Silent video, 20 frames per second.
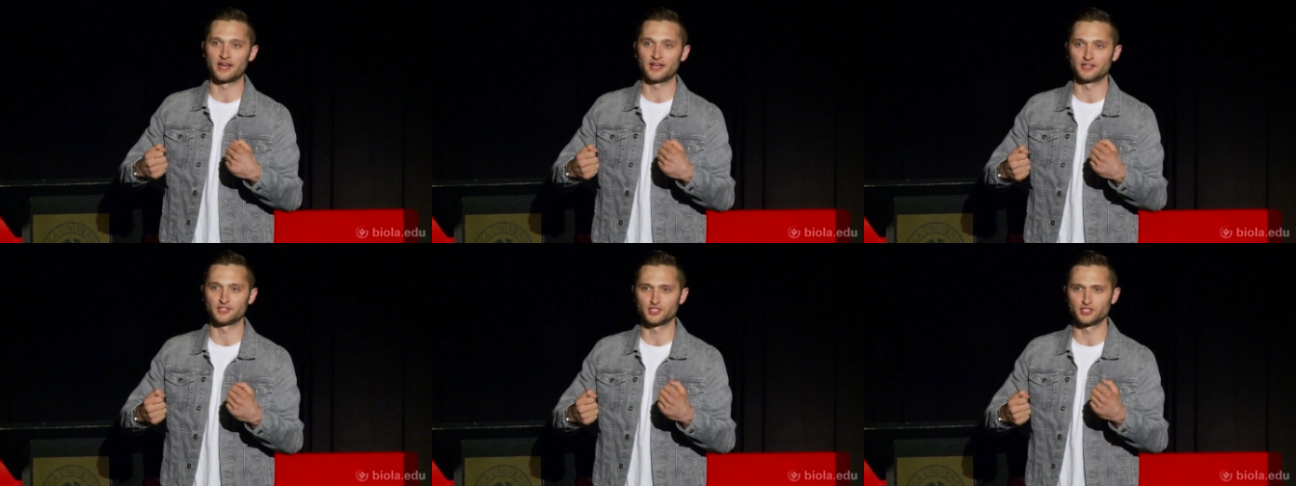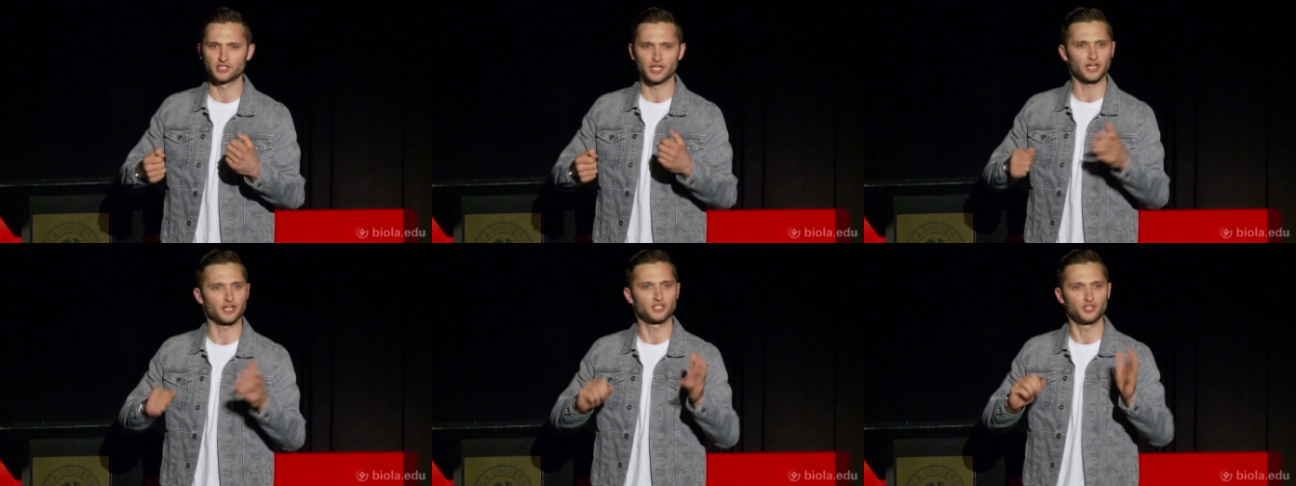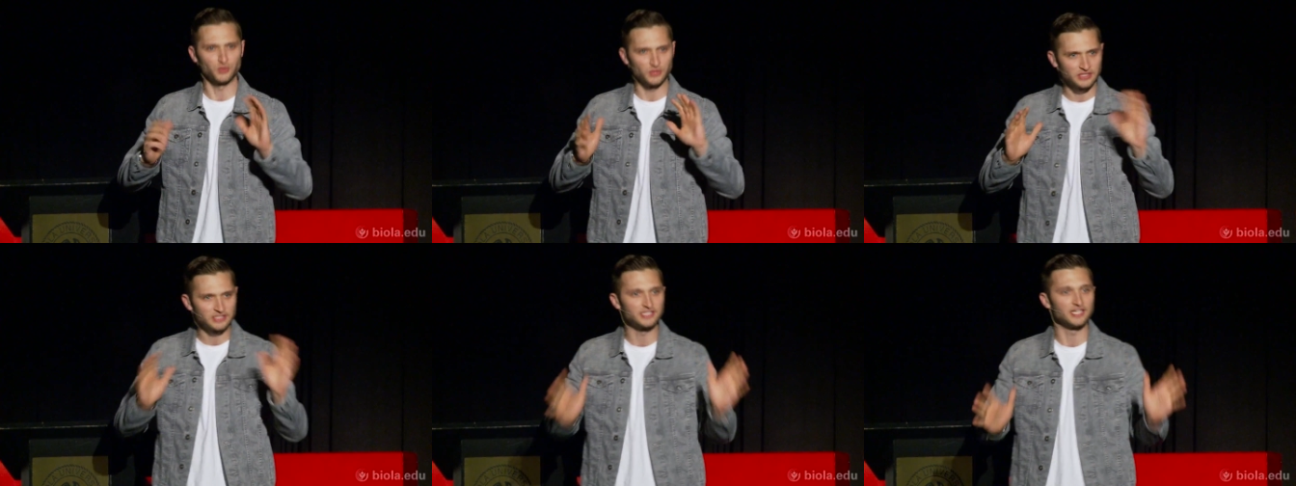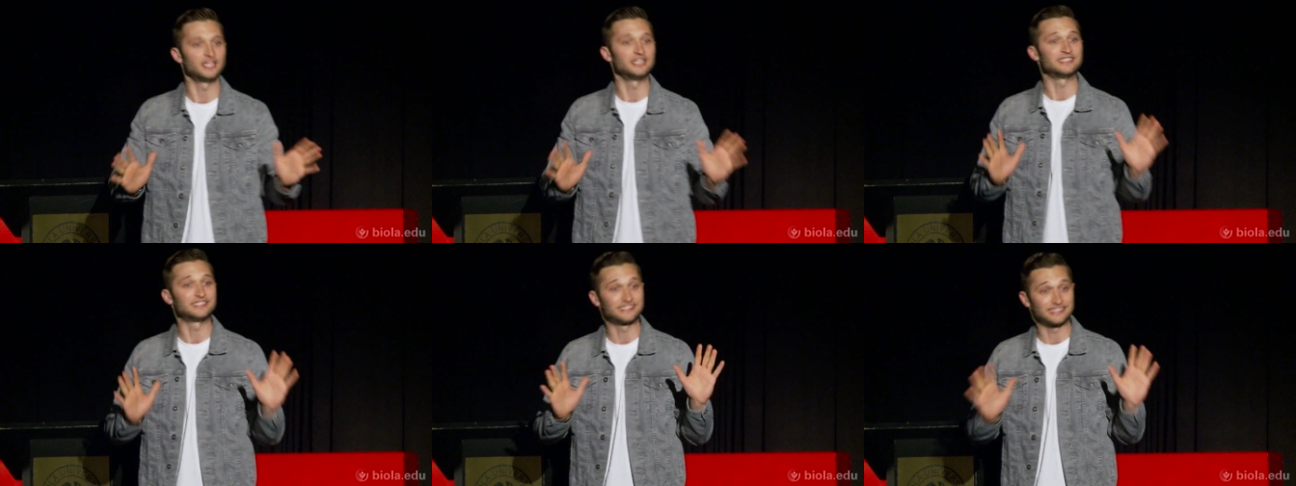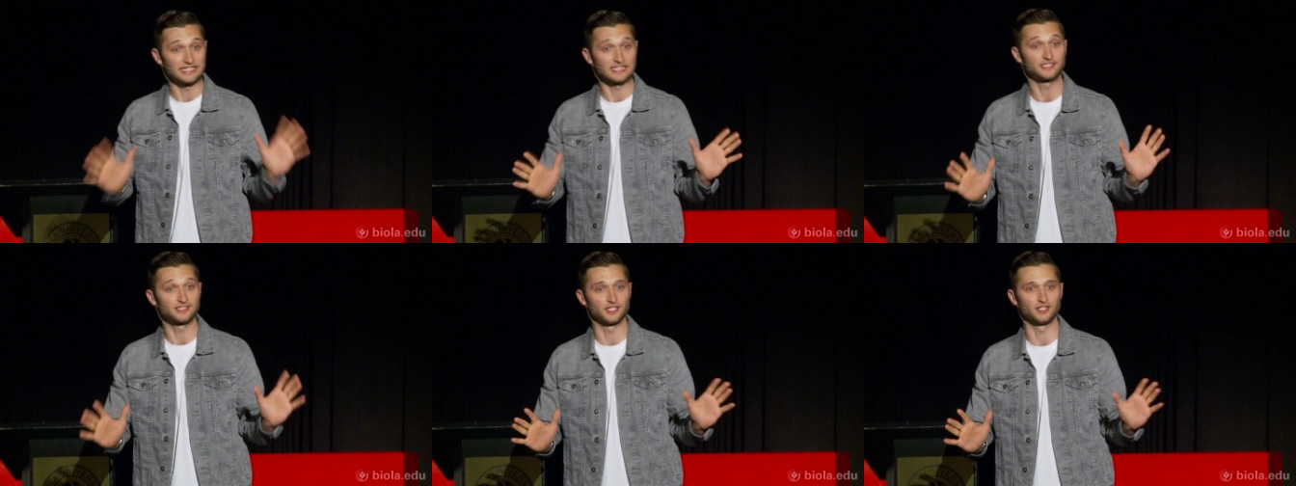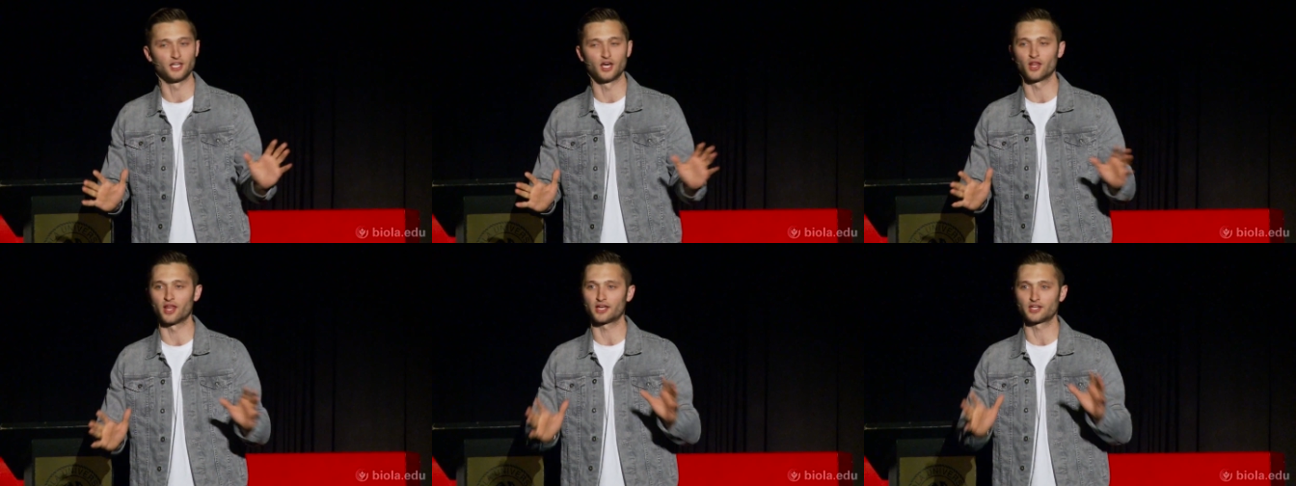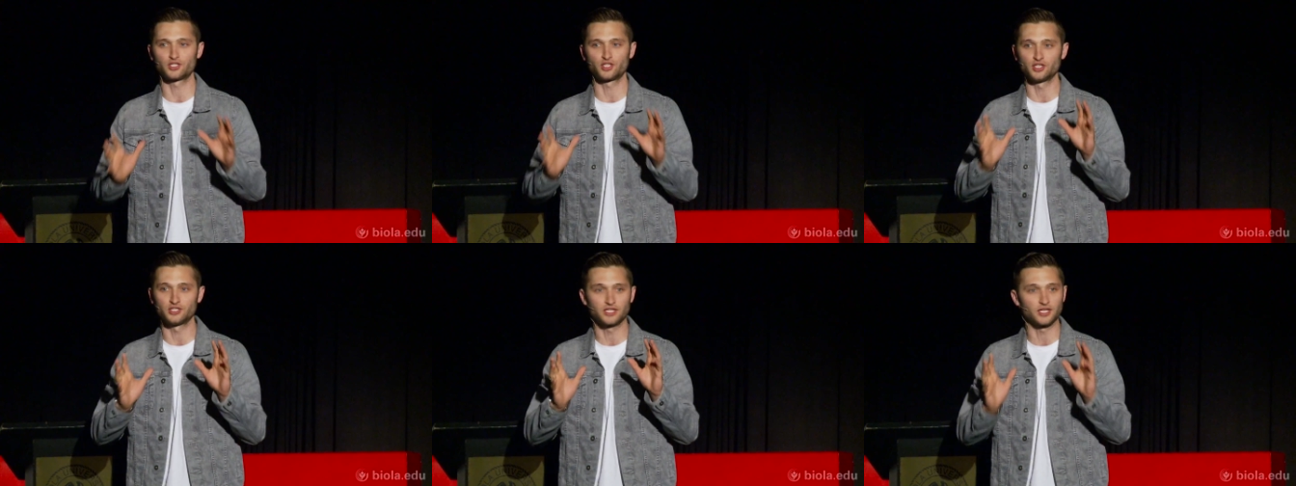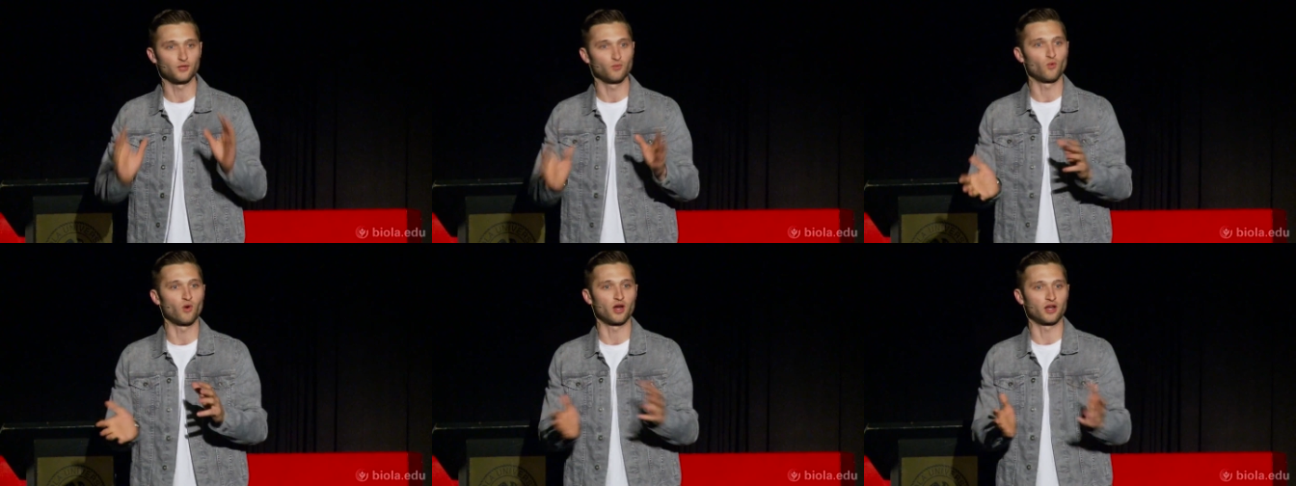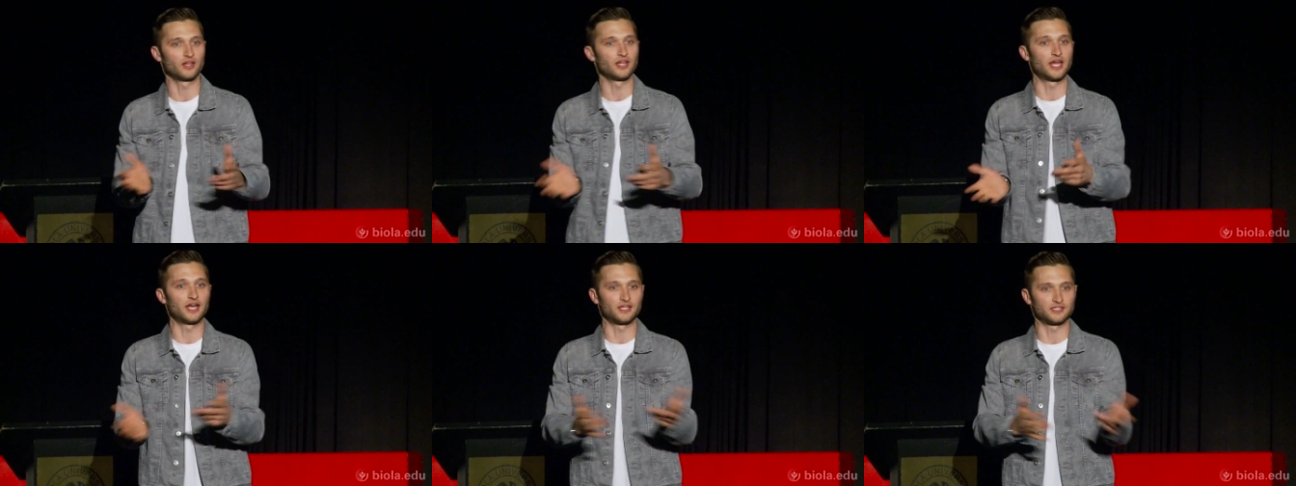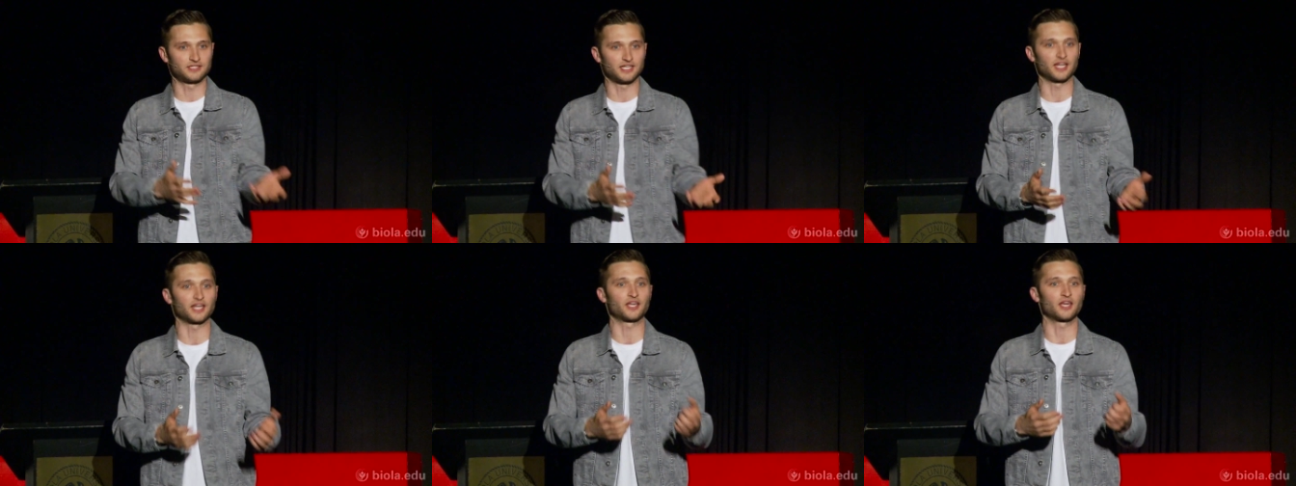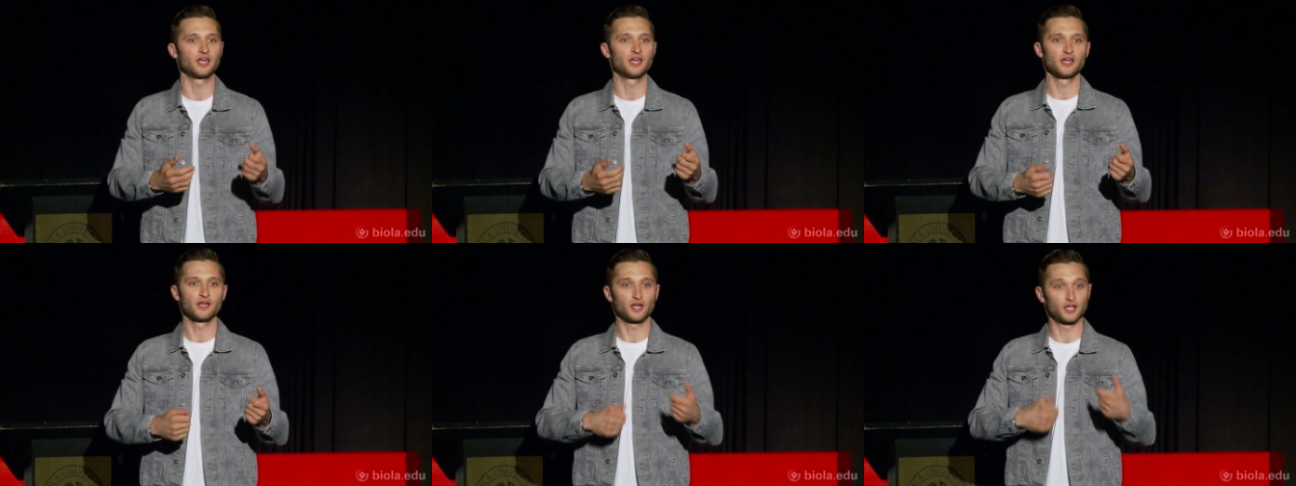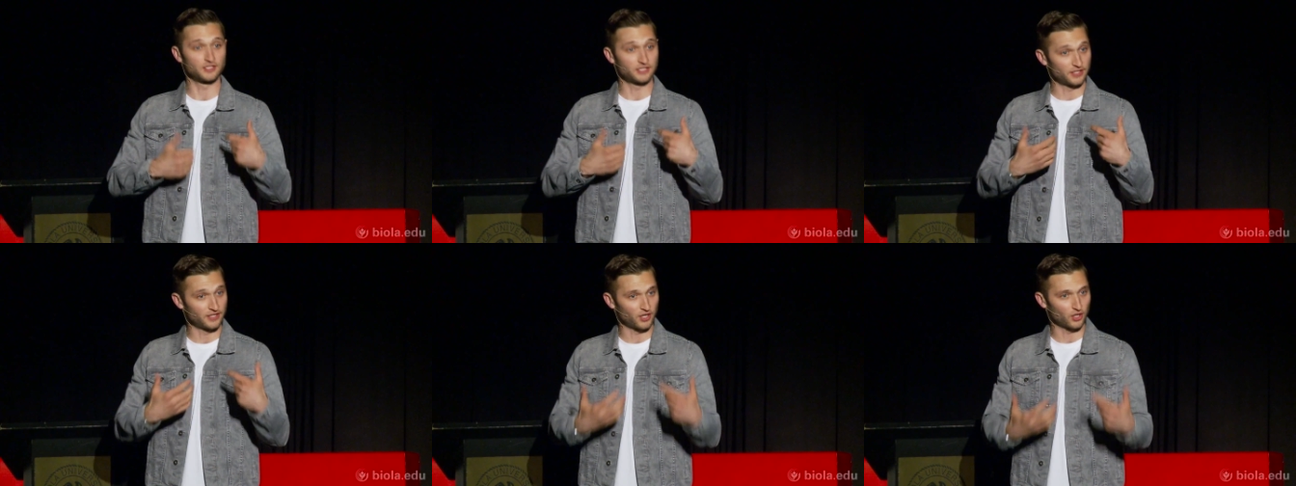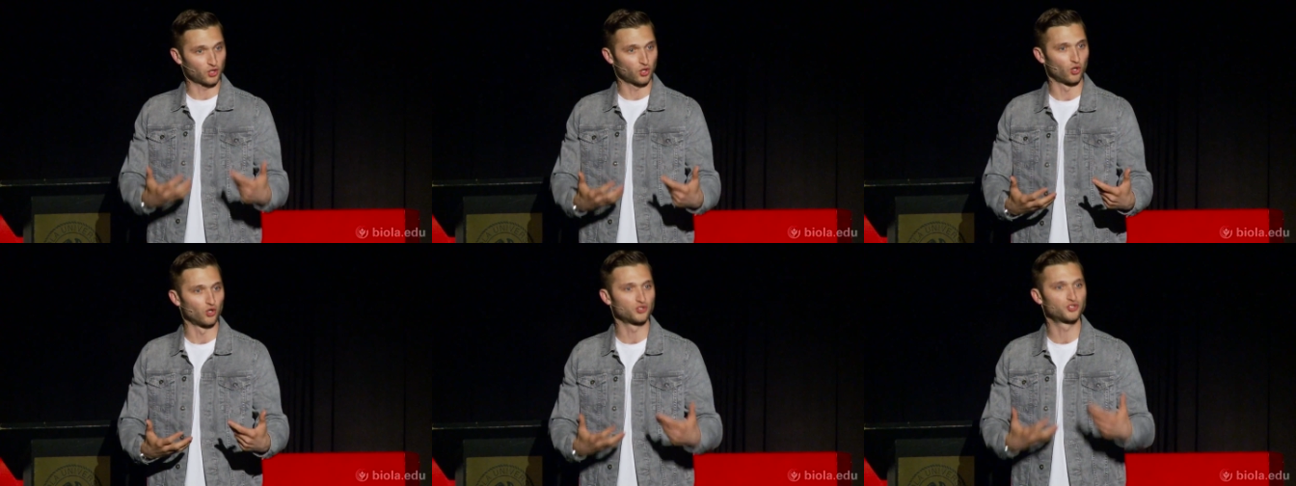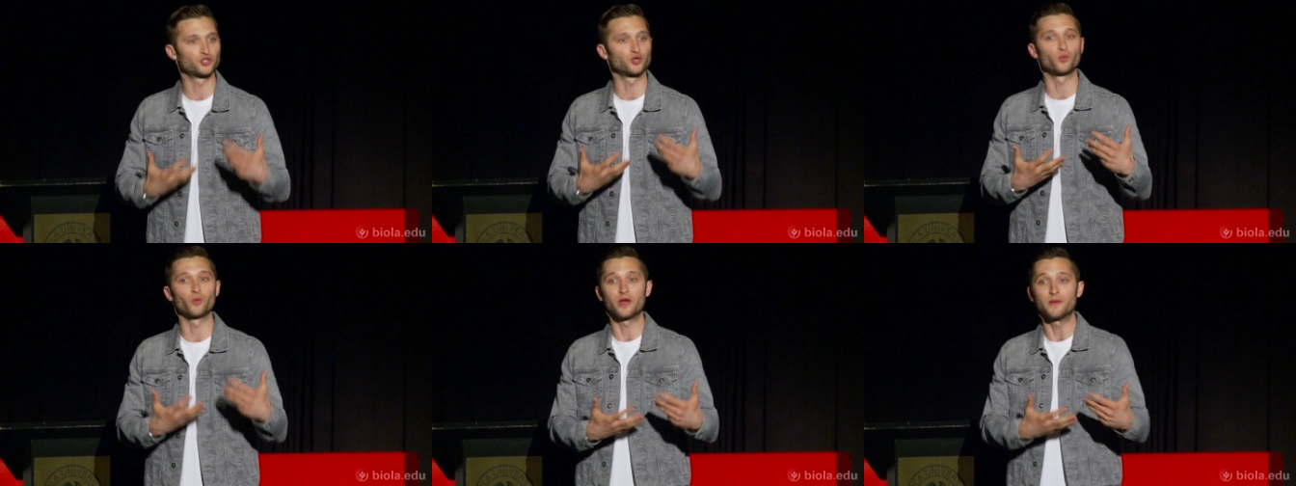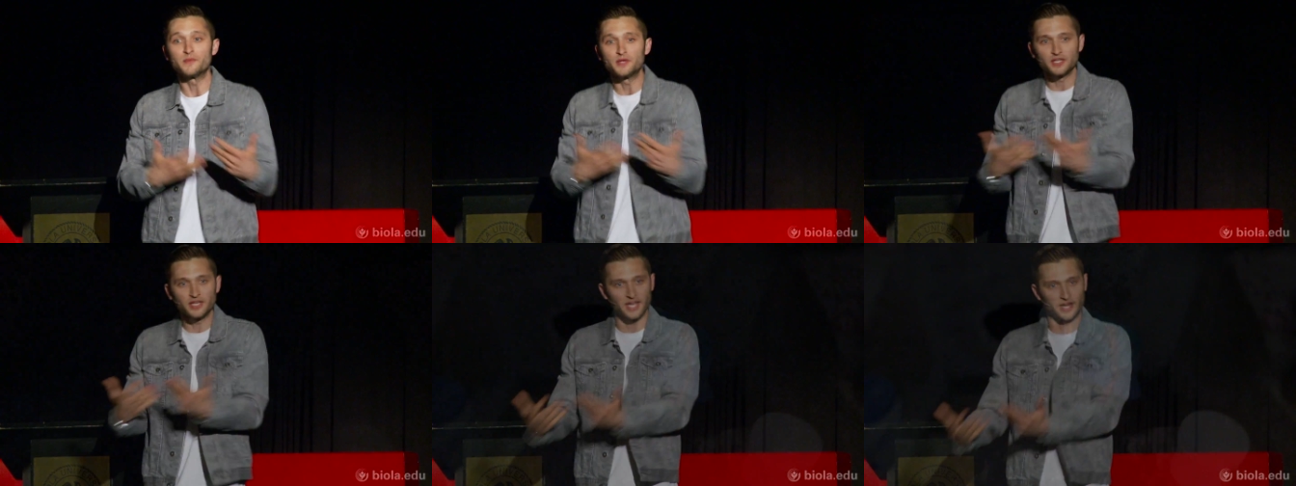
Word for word: and she's like, she ins- insisted though, like she didn't want to let us take, like, because in their culture, women